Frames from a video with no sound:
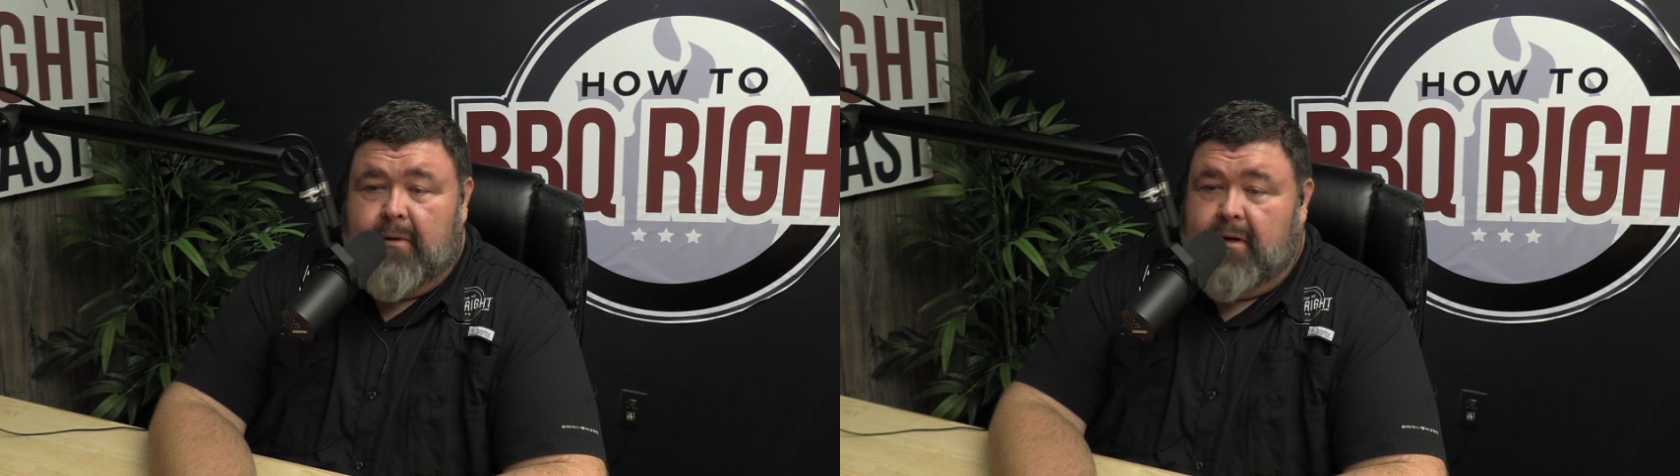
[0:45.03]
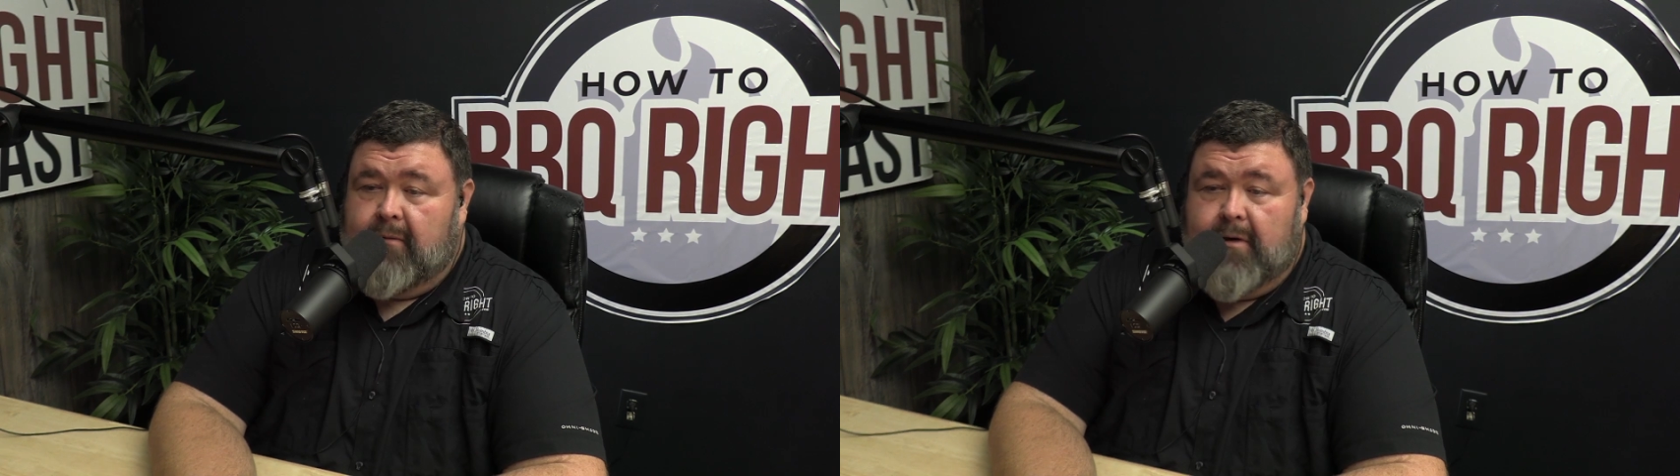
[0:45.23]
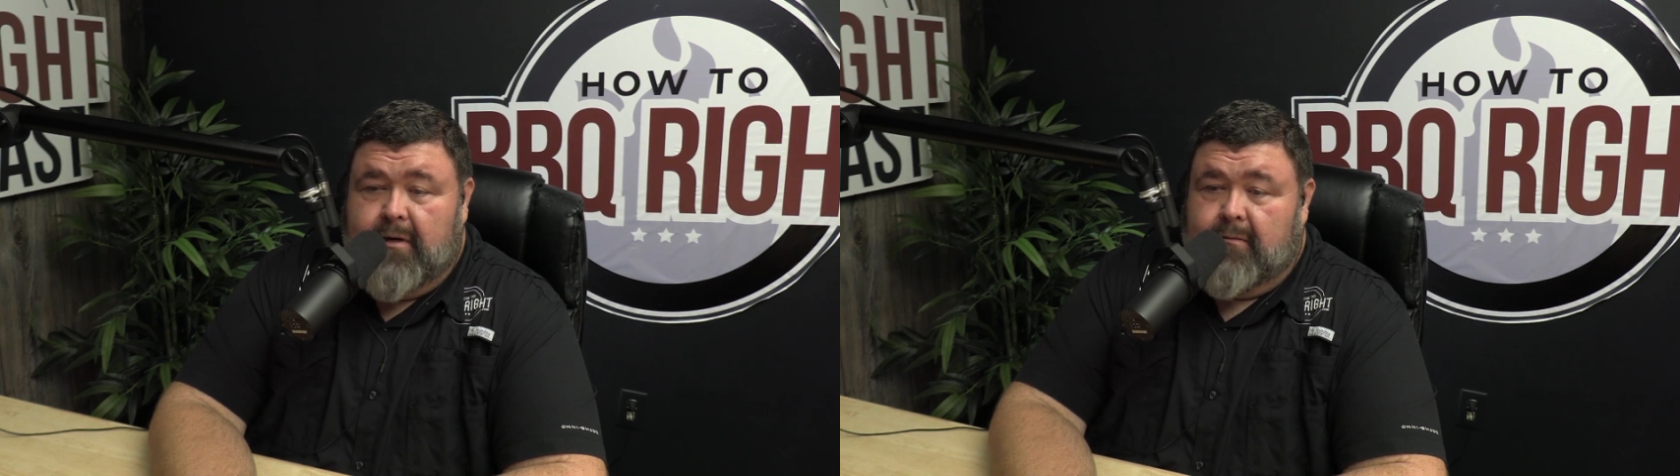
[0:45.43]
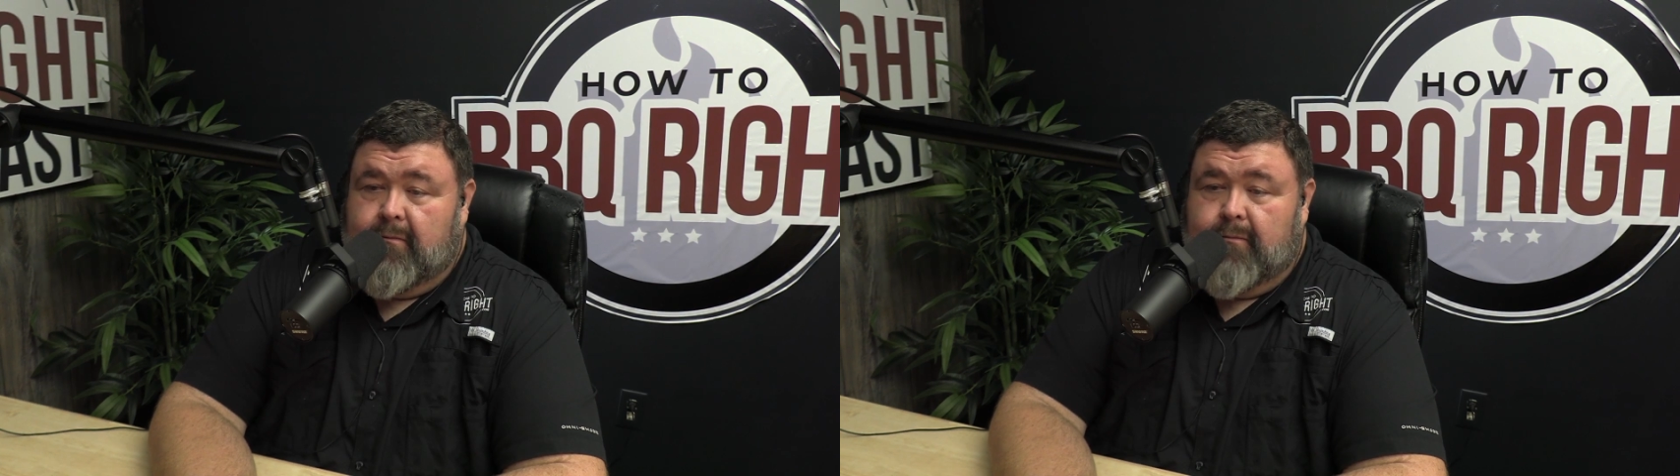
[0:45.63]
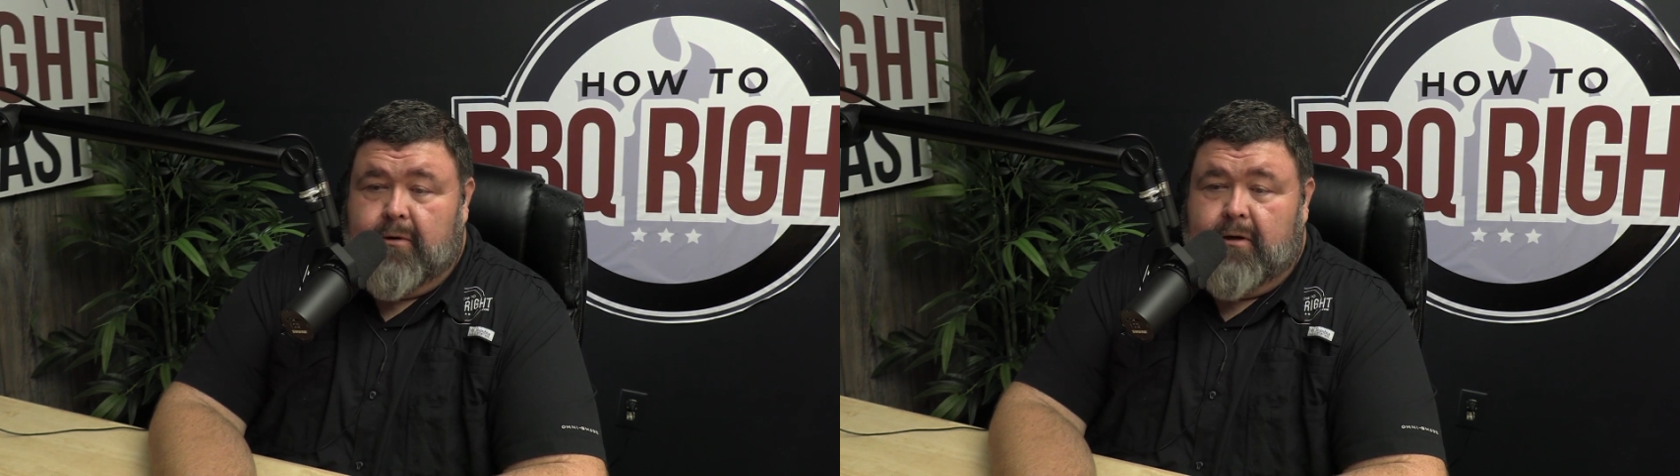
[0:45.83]
but it went
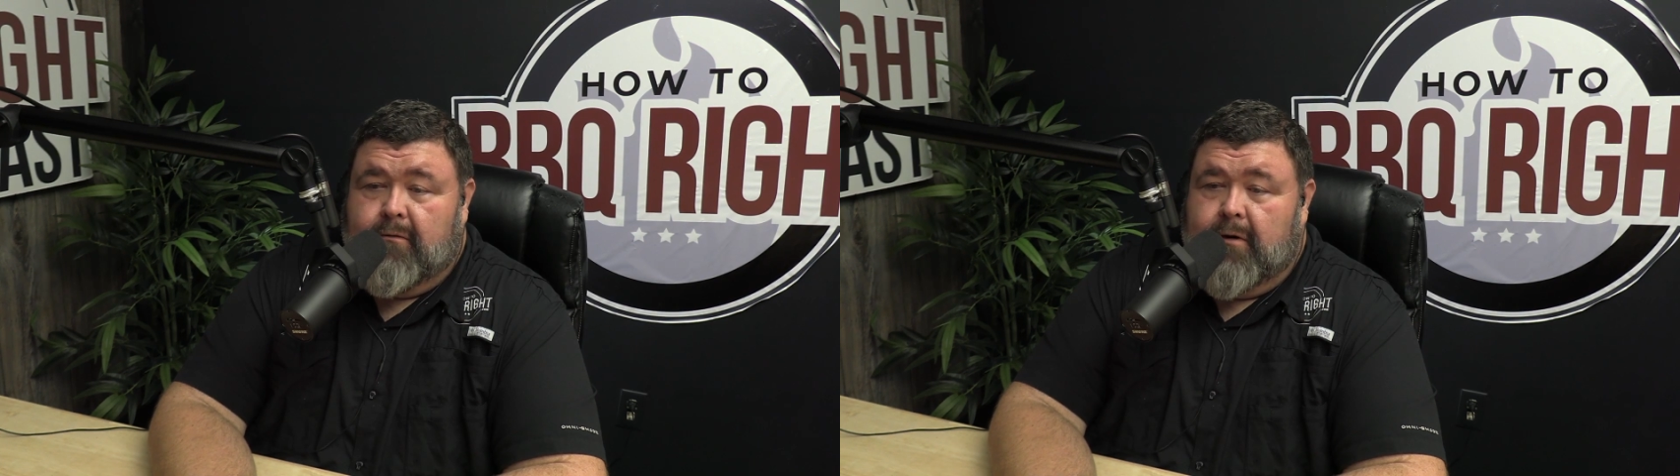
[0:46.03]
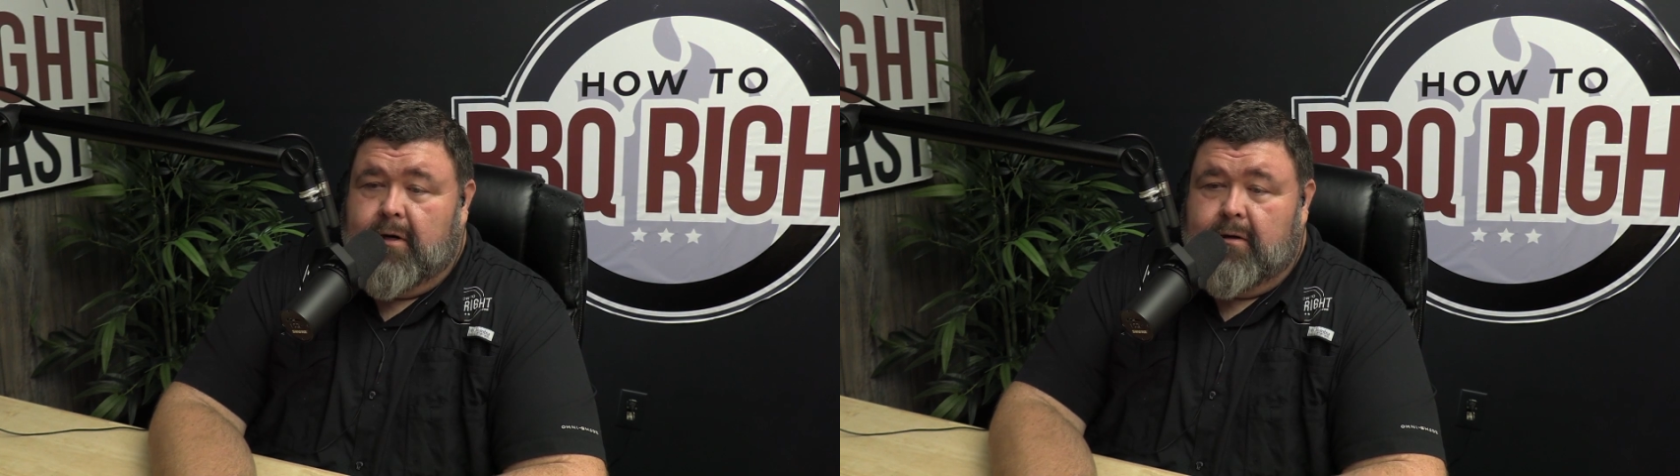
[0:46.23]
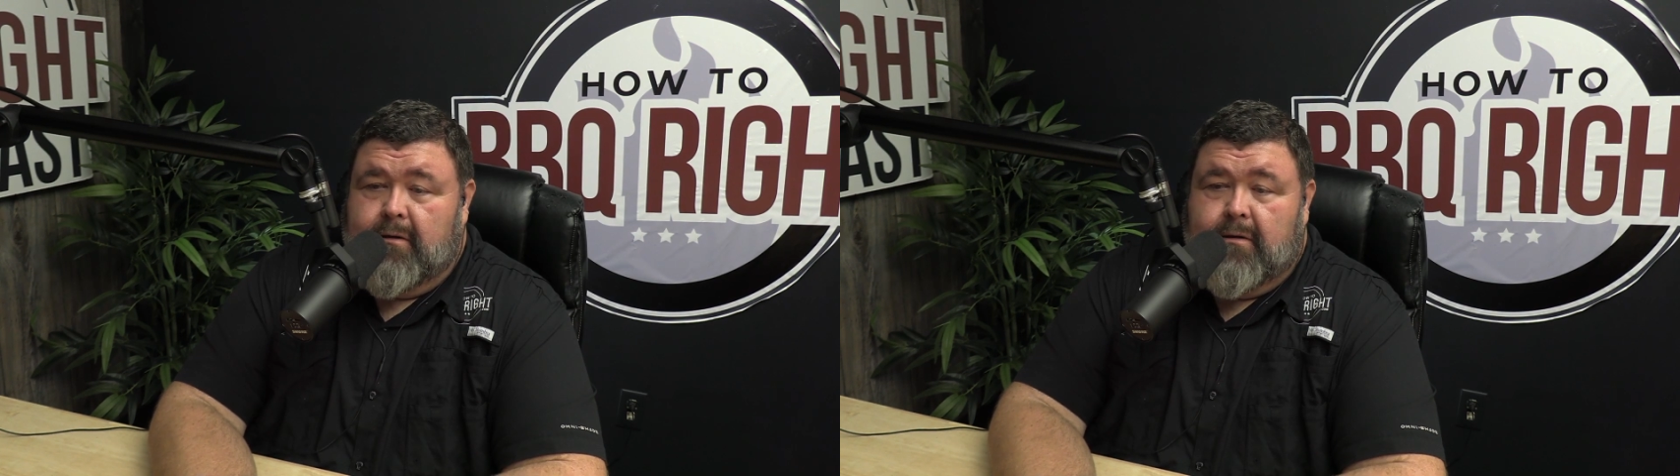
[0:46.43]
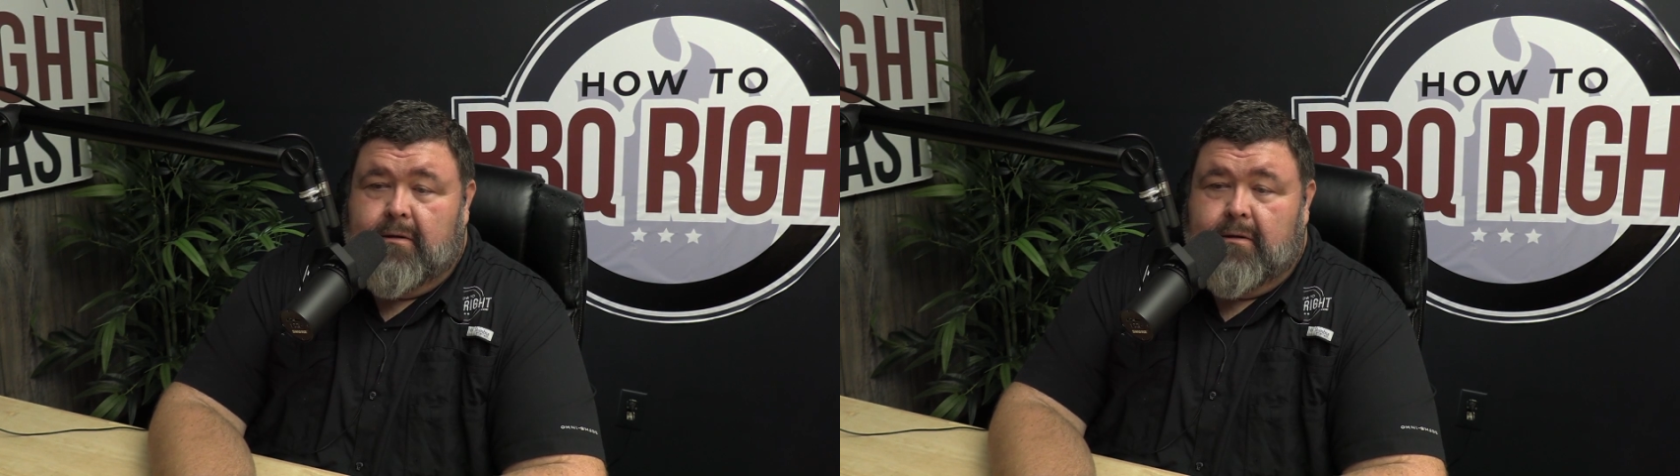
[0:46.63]
pretty quick.